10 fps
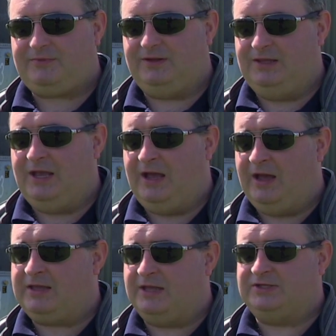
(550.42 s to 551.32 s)
yeah
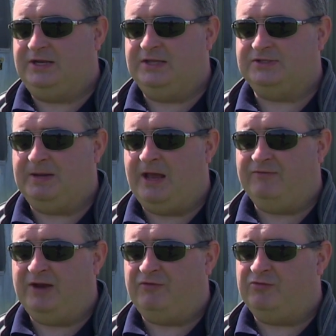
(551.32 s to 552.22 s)
I guess it is I mean I've
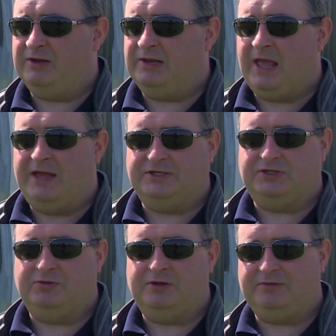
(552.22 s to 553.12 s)
never really had to
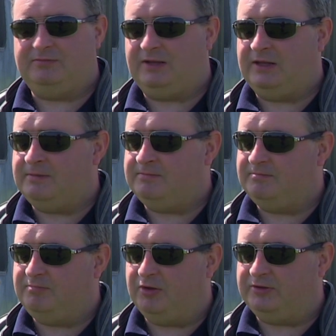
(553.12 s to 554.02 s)
do it
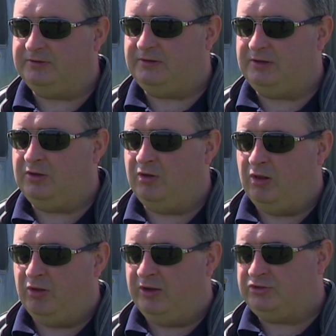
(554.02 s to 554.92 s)
um, but you know,
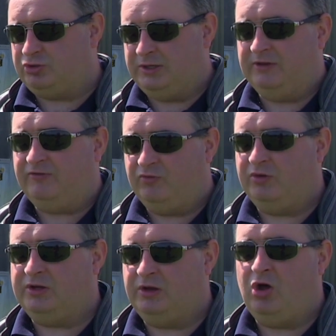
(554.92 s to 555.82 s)
although I trained for
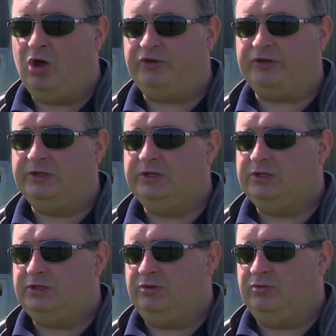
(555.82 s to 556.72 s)
it a lot,
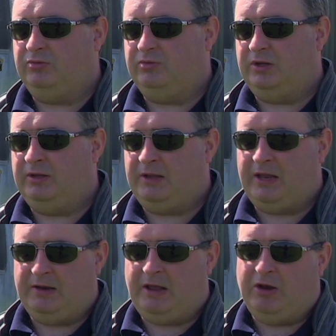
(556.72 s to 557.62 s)
you know,
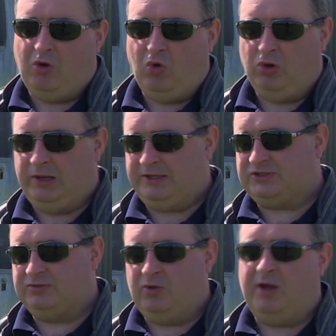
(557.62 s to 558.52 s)
uh, and, and, all
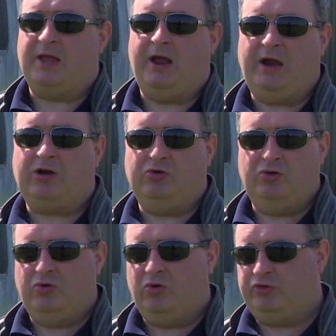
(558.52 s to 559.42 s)
Lynx and Wildcat Aircrew
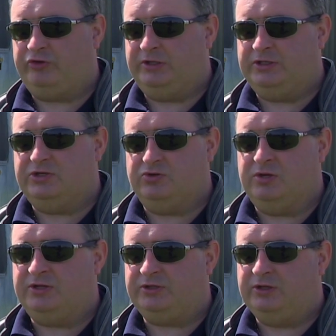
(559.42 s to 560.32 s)
are all trained to do
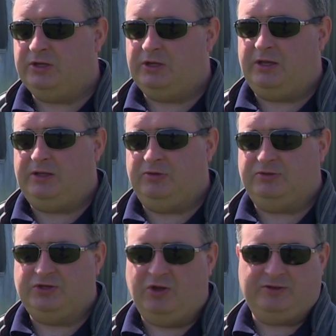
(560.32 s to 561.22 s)
it. Uh, you know,
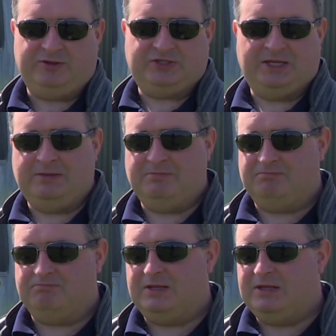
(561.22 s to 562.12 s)
it's not the
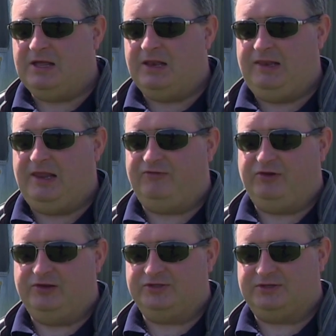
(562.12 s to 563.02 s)
same
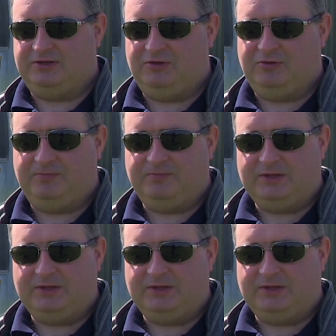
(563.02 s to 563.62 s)
level as a you know,